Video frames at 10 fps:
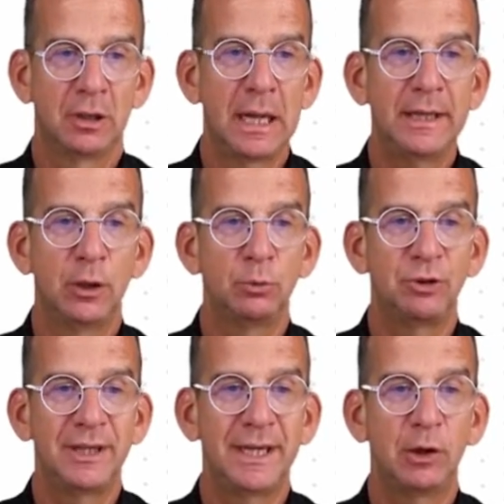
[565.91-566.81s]
Like
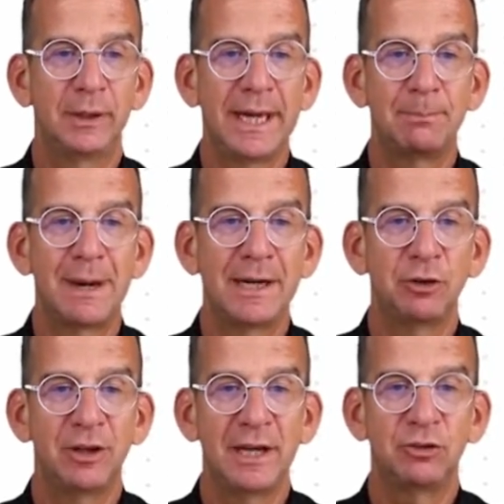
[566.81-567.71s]
kubectl get
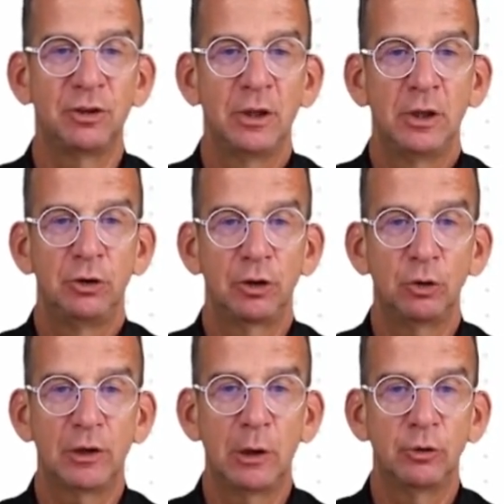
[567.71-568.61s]
-h
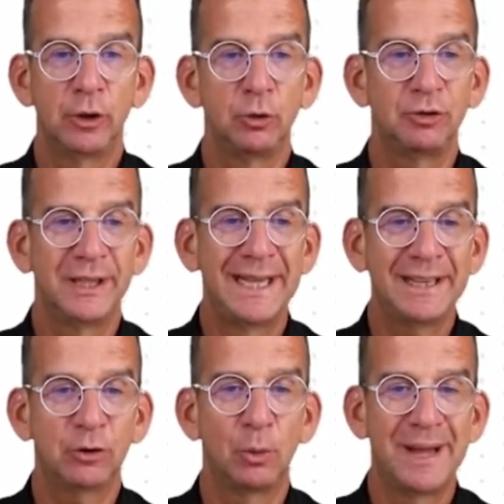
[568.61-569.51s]
shows how to use the
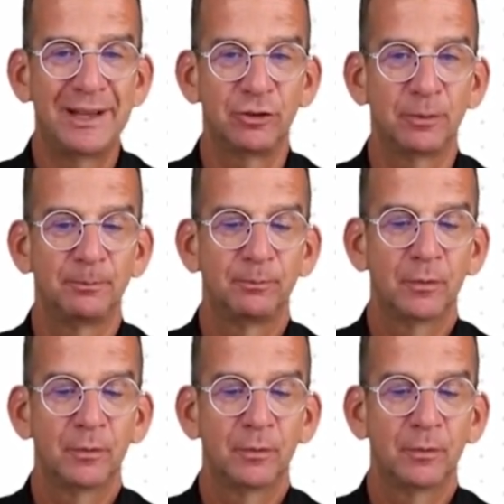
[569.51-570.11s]
get command.